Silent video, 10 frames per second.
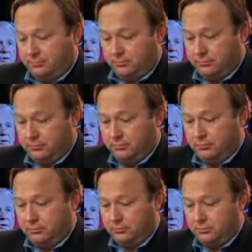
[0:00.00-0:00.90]

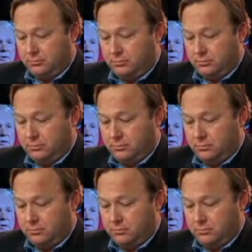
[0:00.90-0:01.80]

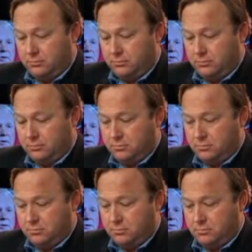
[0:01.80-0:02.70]

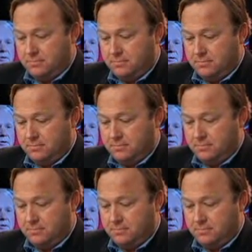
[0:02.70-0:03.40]
(silence)